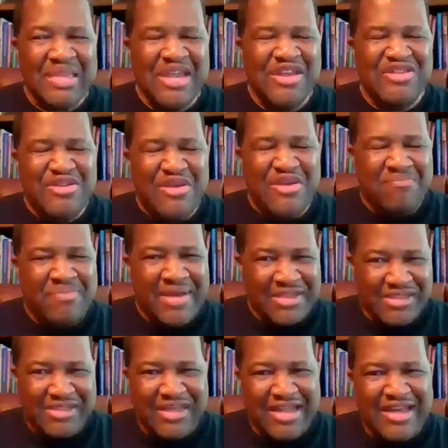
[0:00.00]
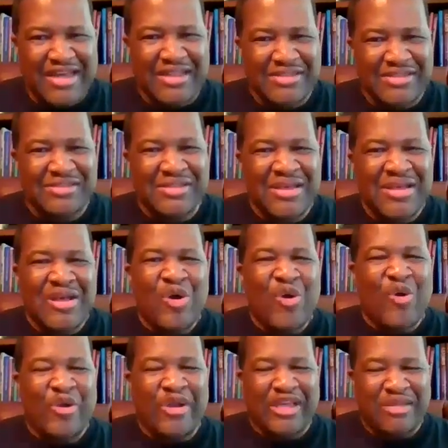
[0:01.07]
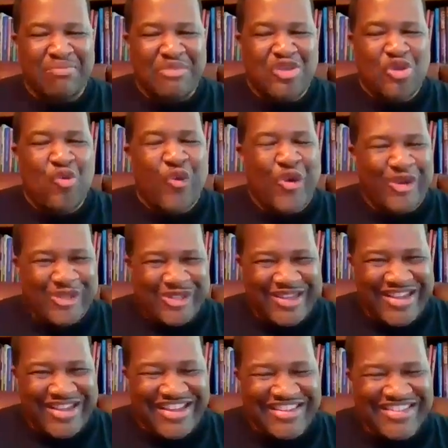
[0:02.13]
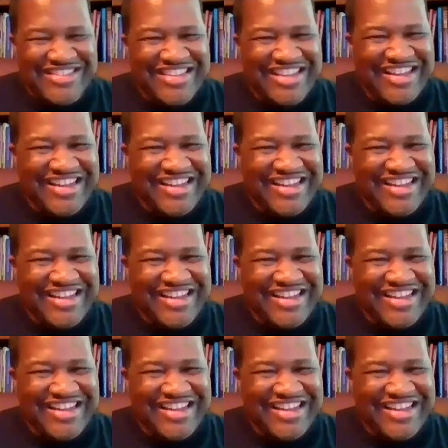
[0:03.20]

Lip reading: your best clients, or they can be your worst clients.